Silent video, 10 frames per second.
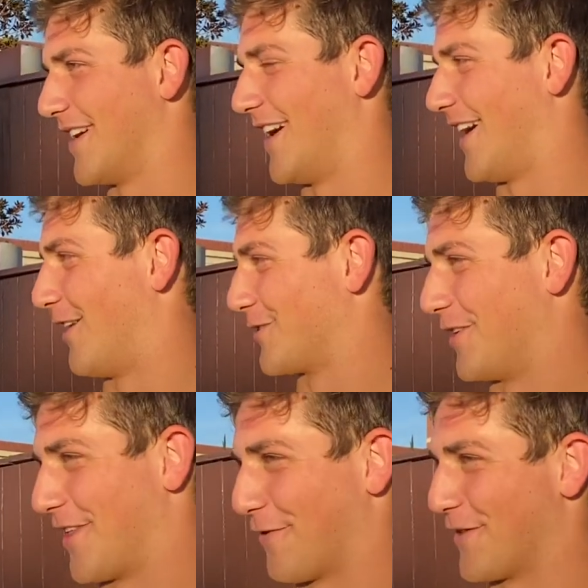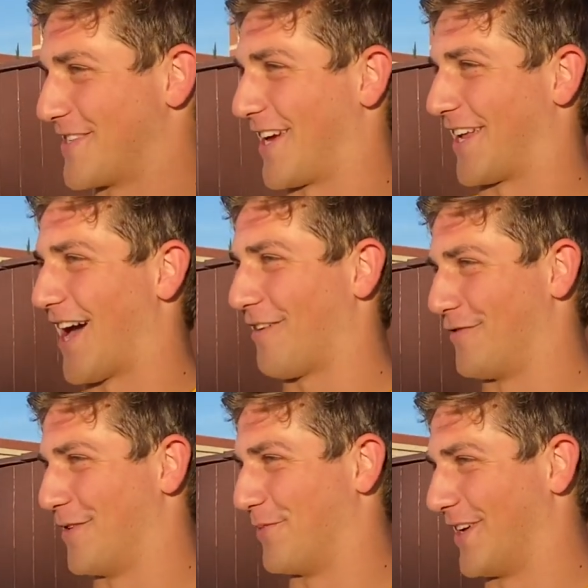I was only there for the second
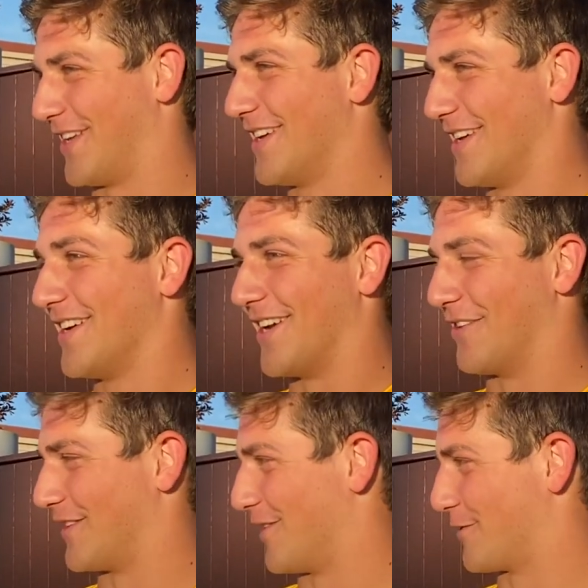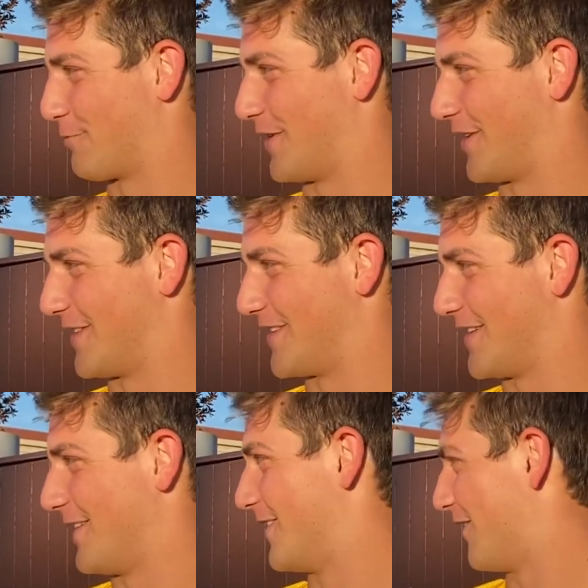half of it, but it was pretty good to
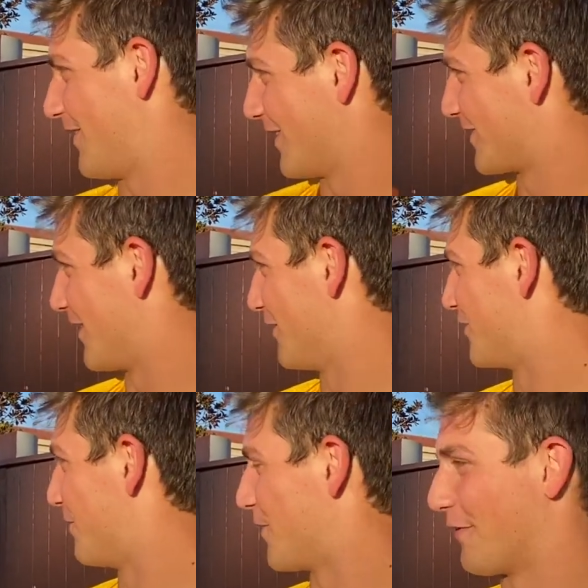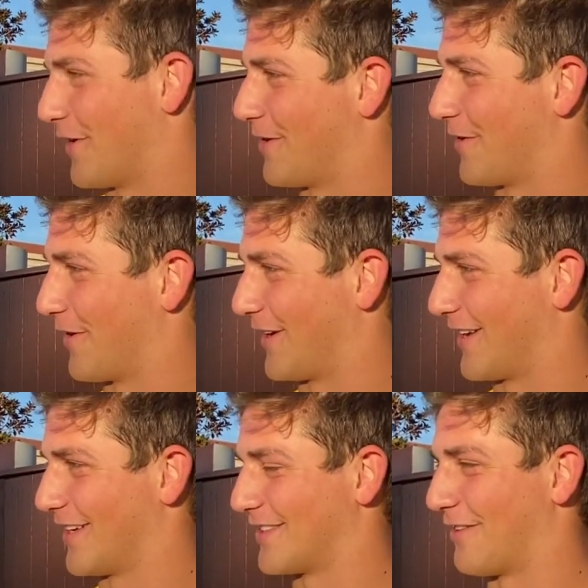see. You know, I got a little chippy over here during
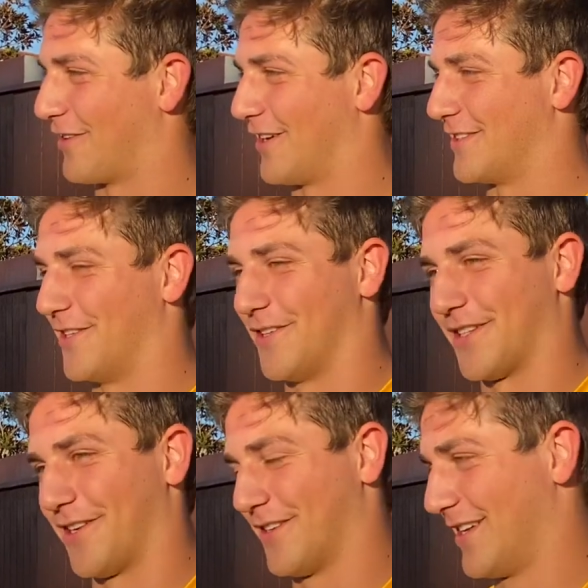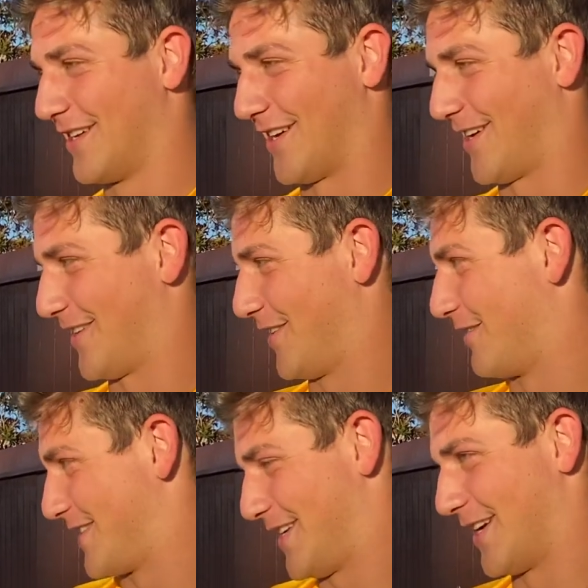7-on-2, so you
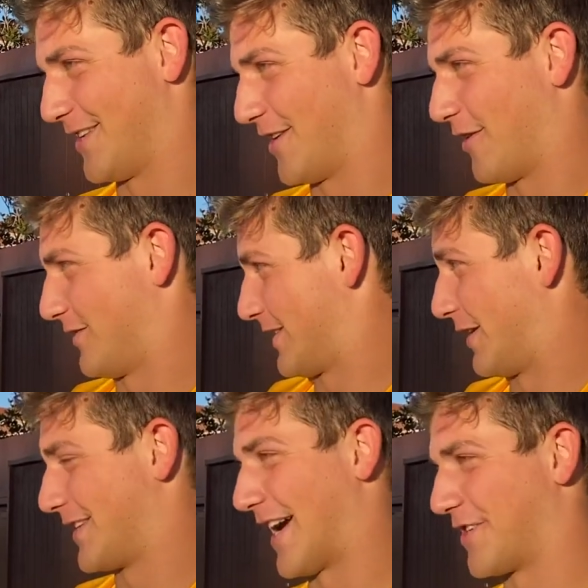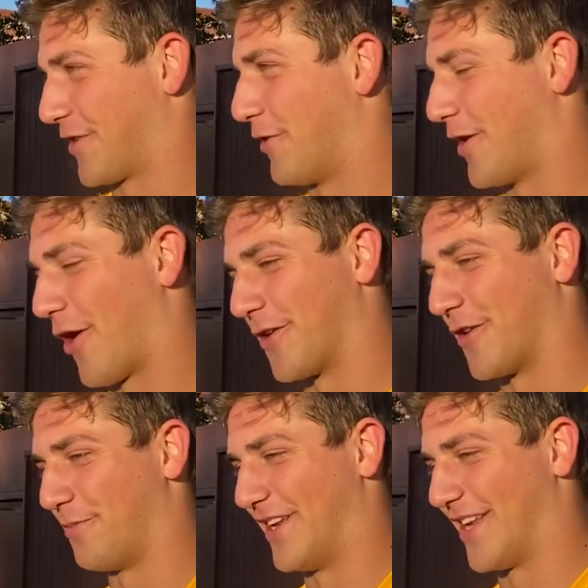love to see it. And, you know, as long as guys are going hard
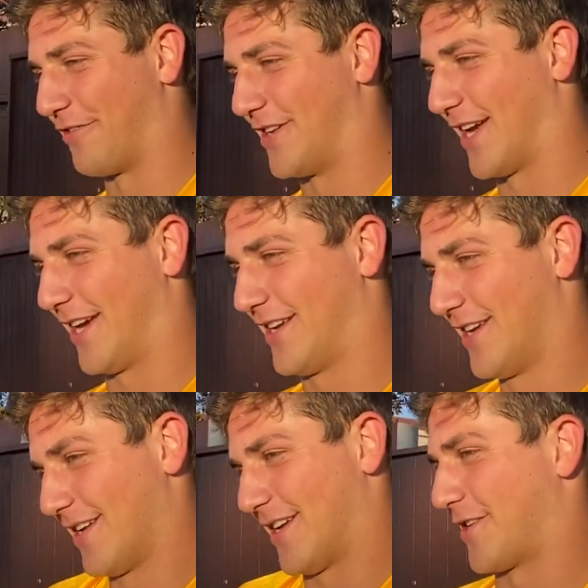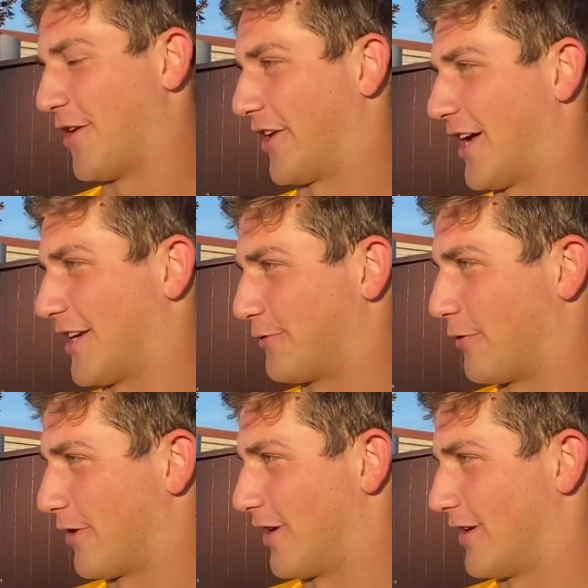and competing every day, that's all you can ask
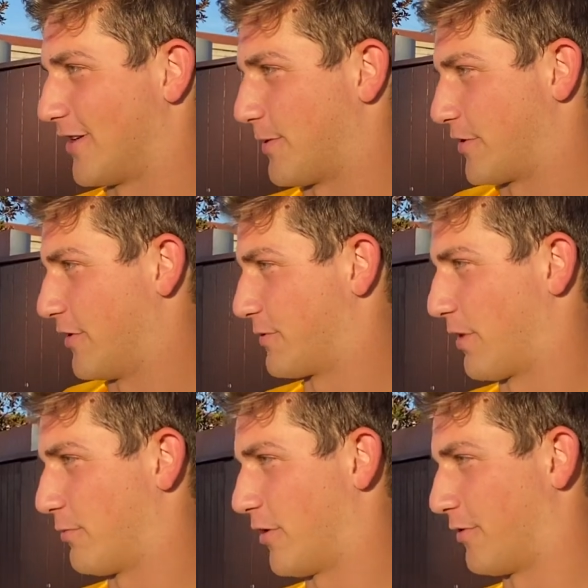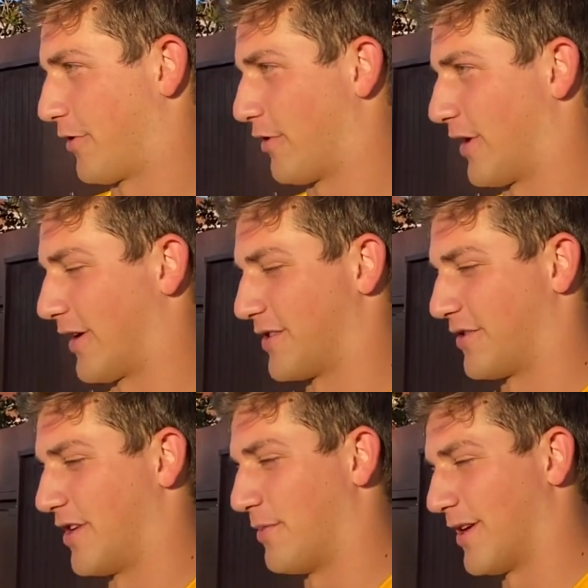for, especially in spring ball when you're going
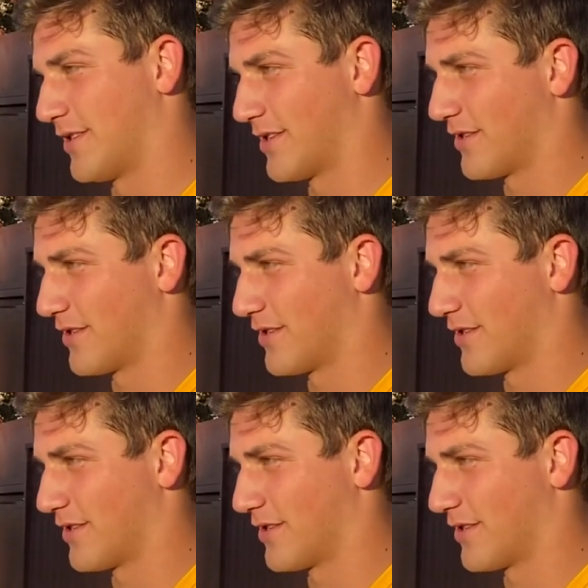against your teammates.